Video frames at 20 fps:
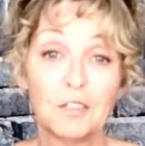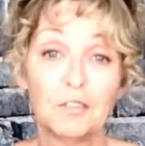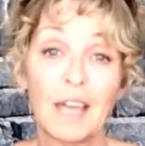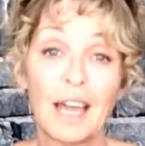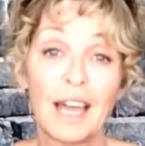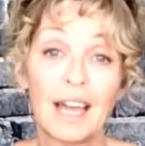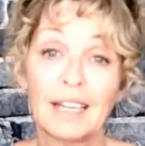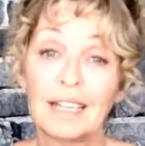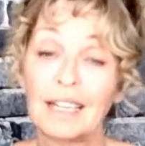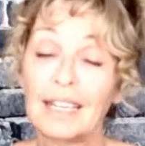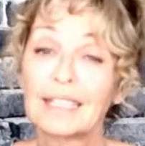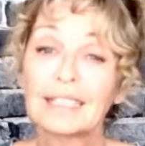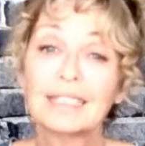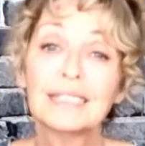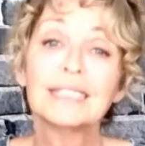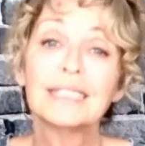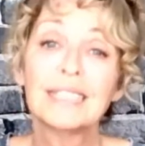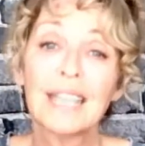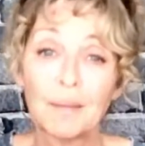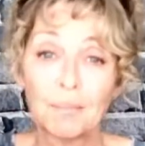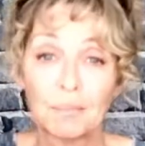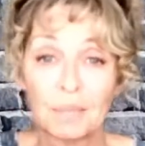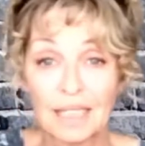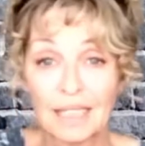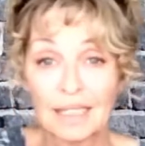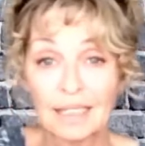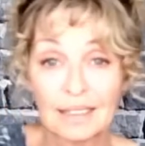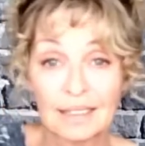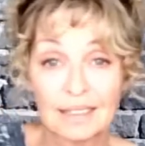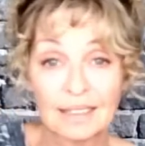that, accept
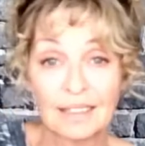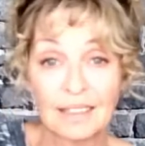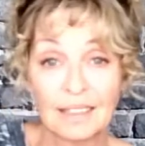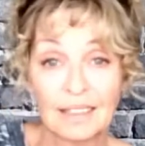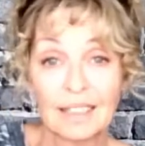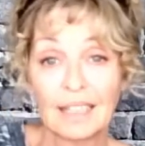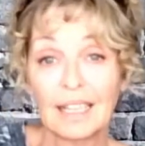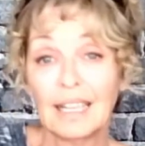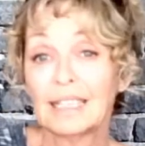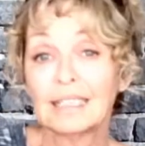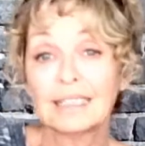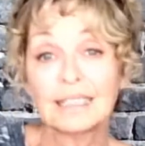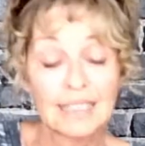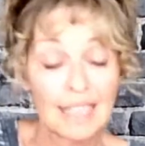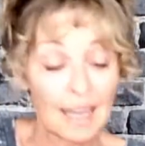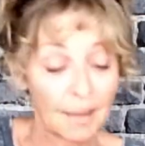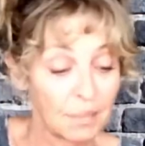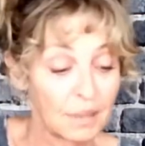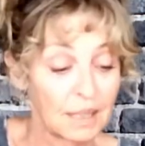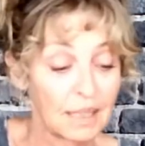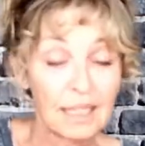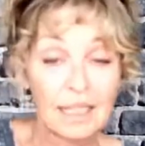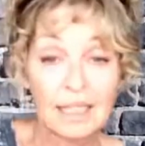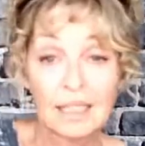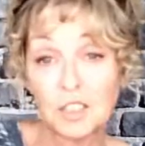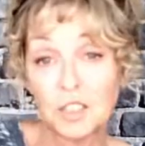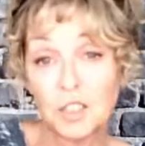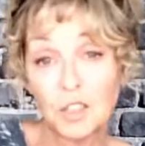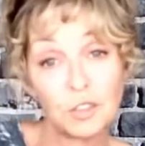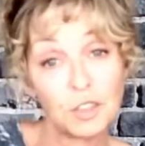it. Accept it.
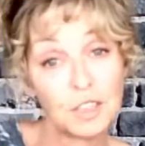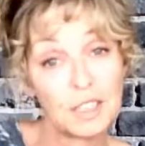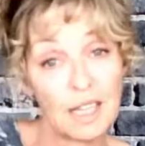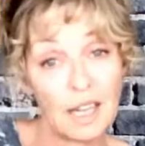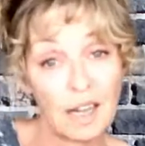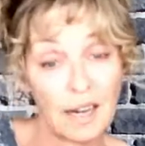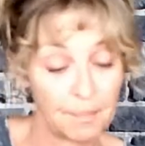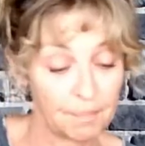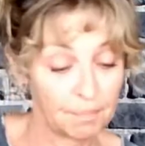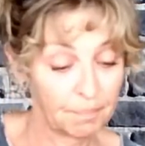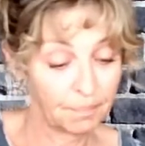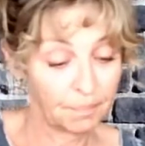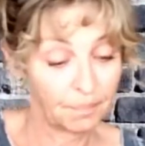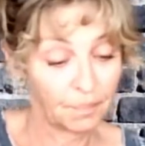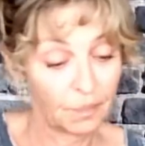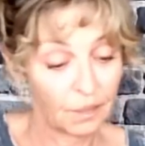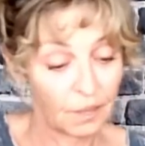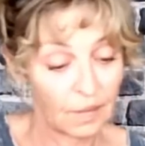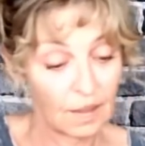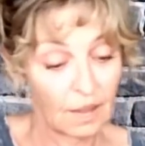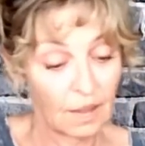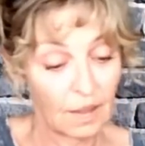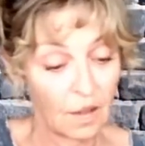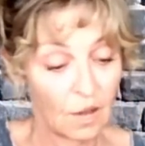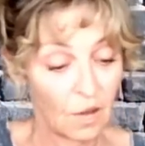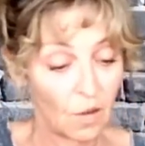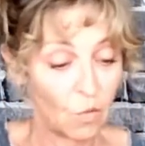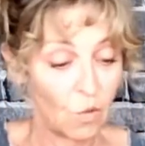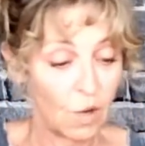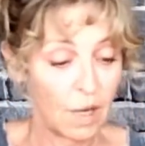It's your time.
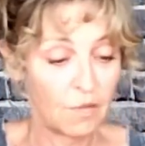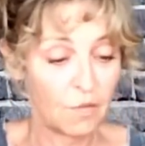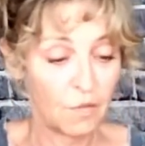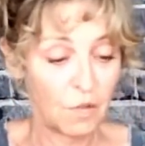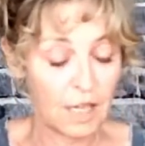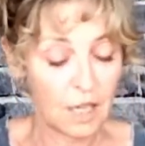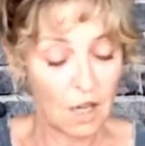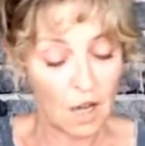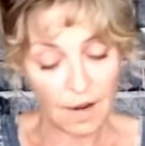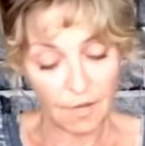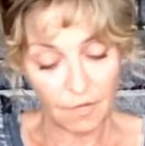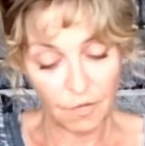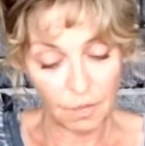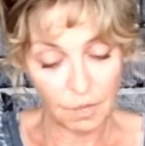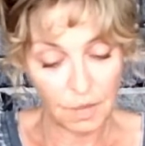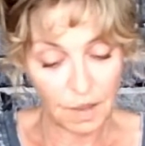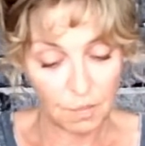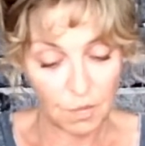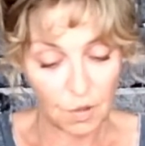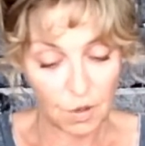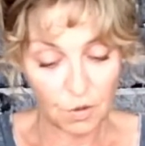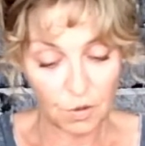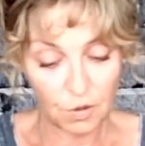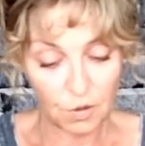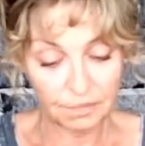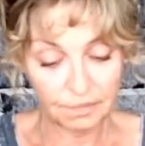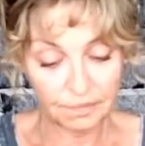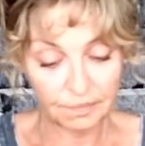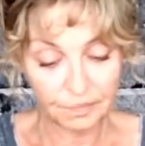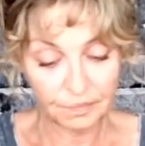What have we got from the moon?
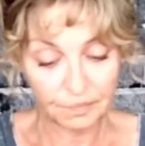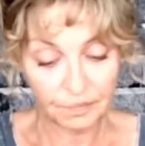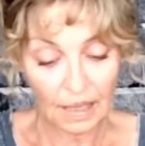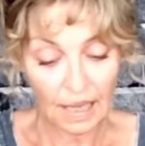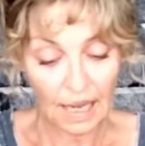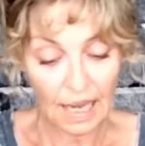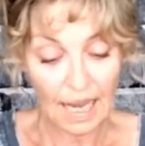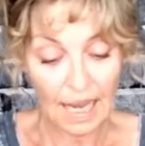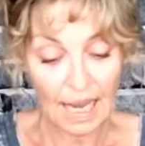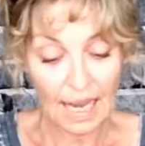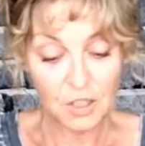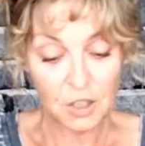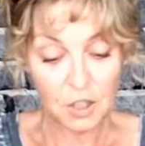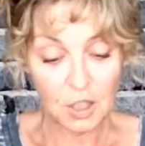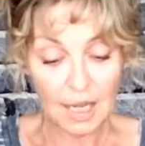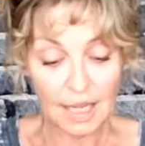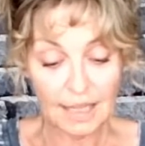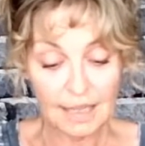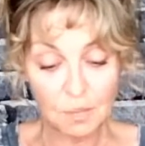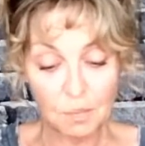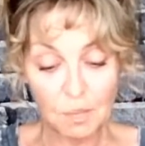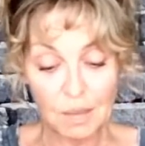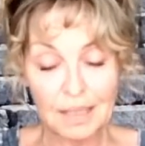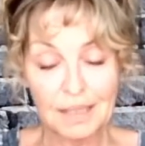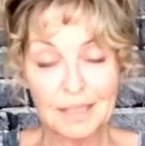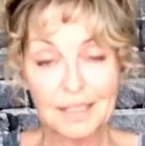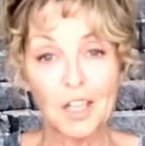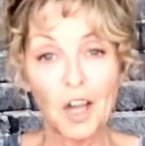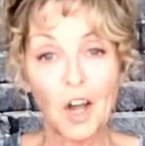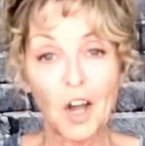
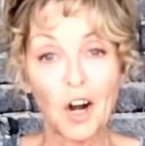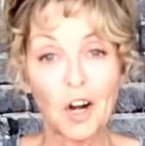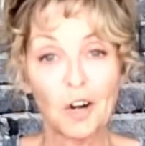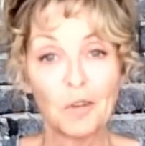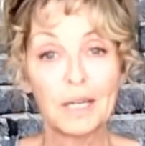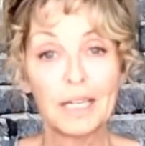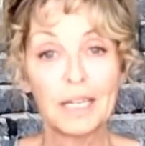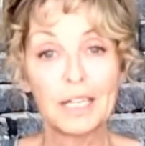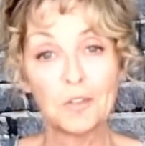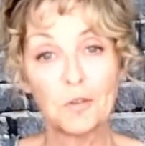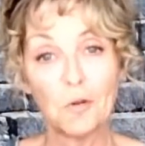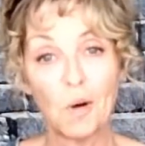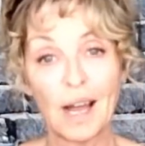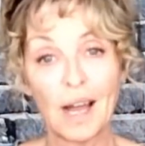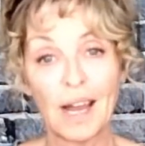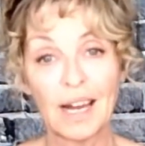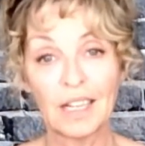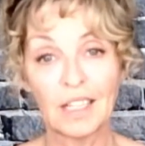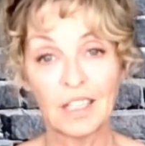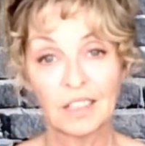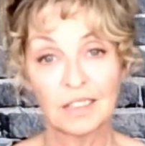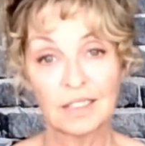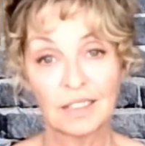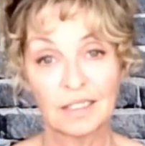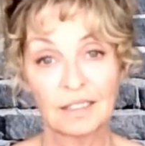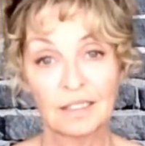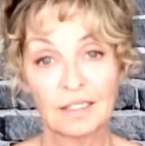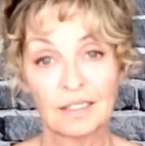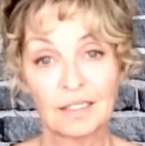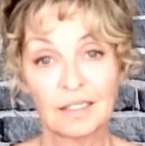Adjustments are required.
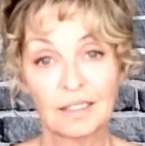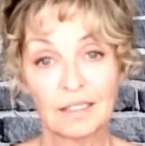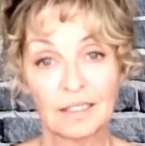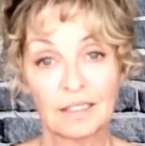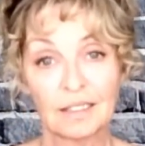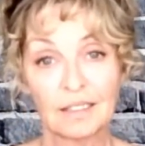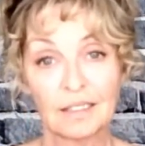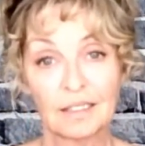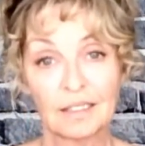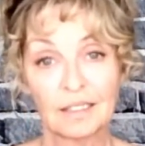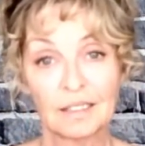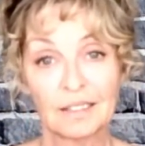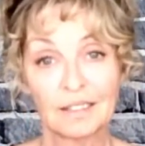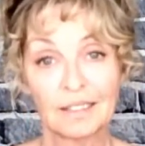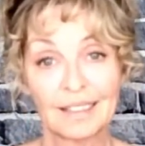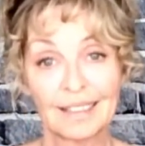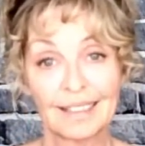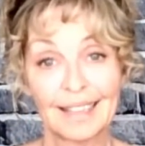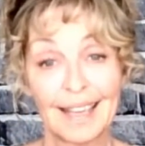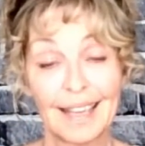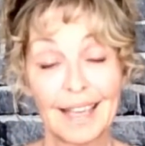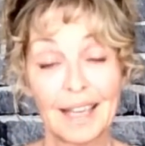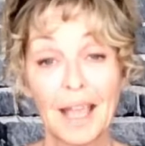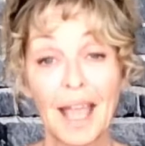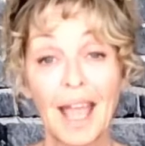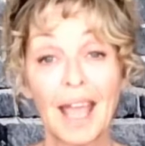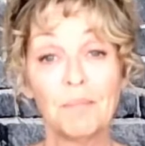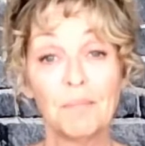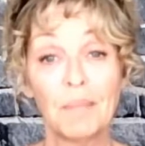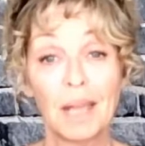Okay?
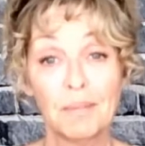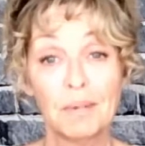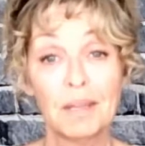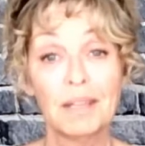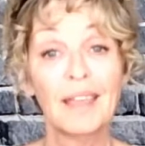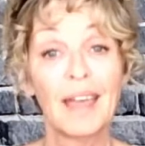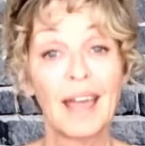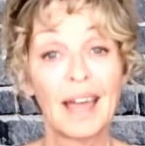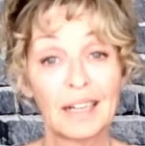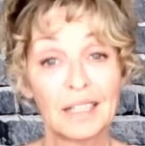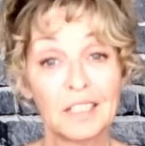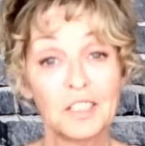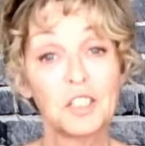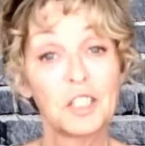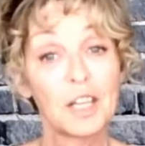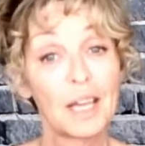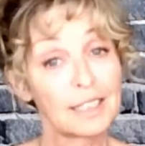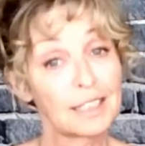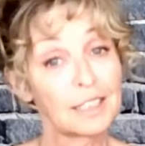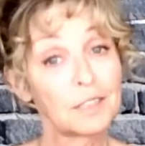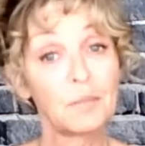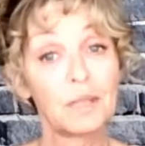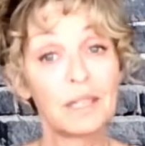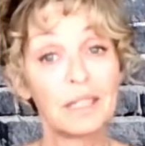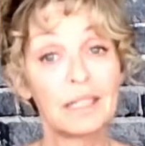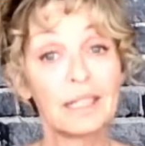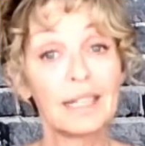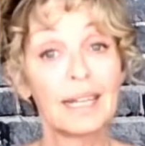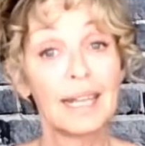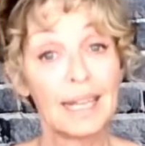And maybe that
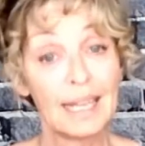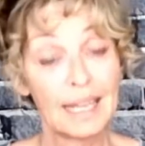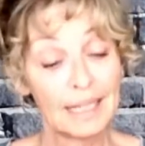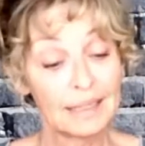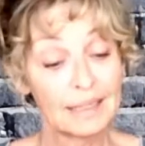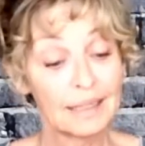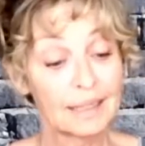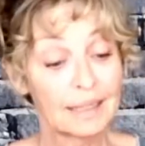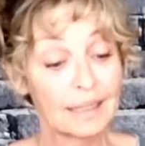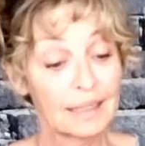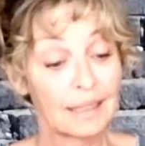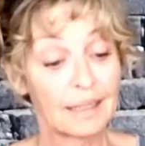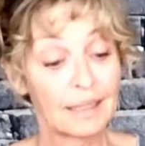adjustment is